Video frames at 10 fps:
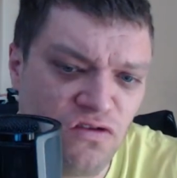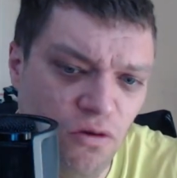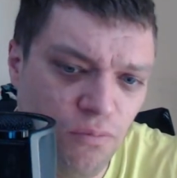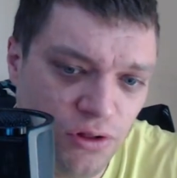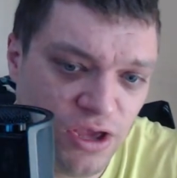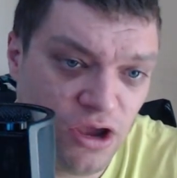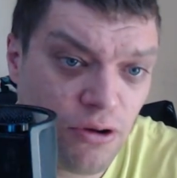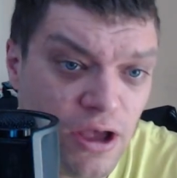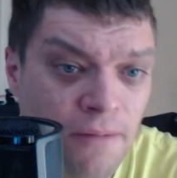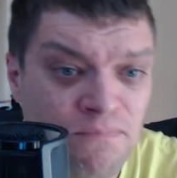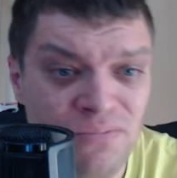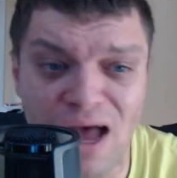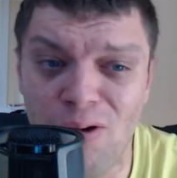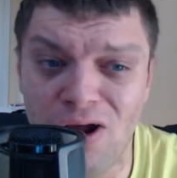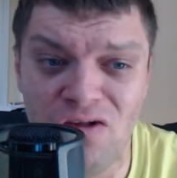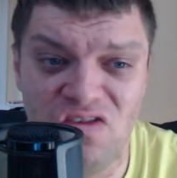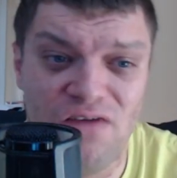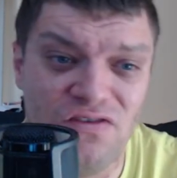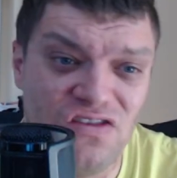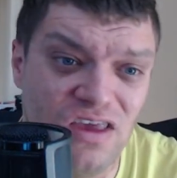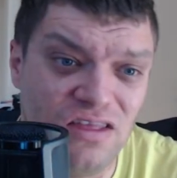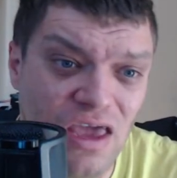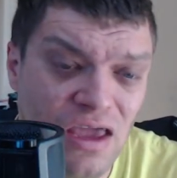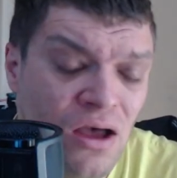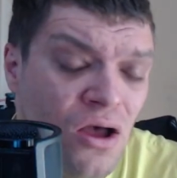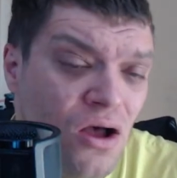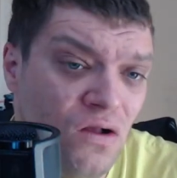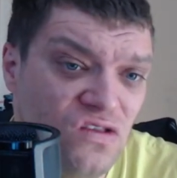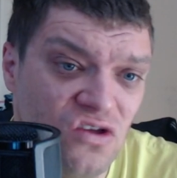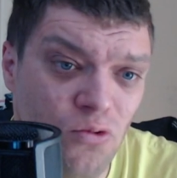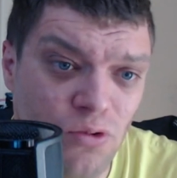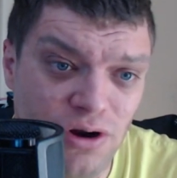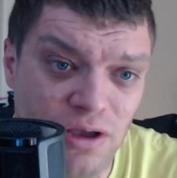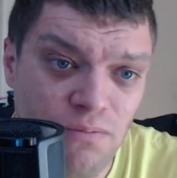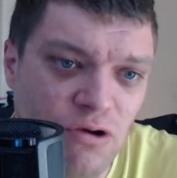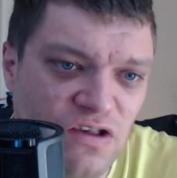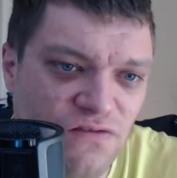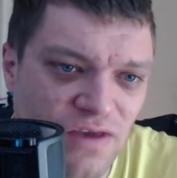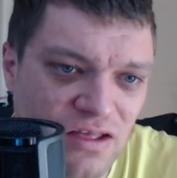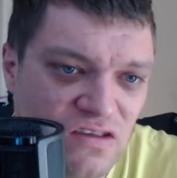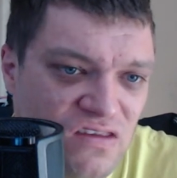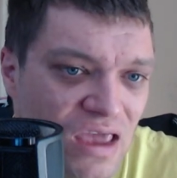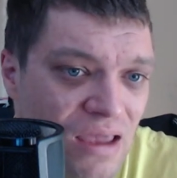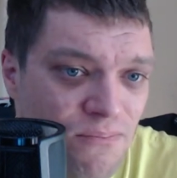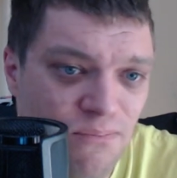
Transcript: So Bulgaria, I would honestly have to say they also were impressive in this game.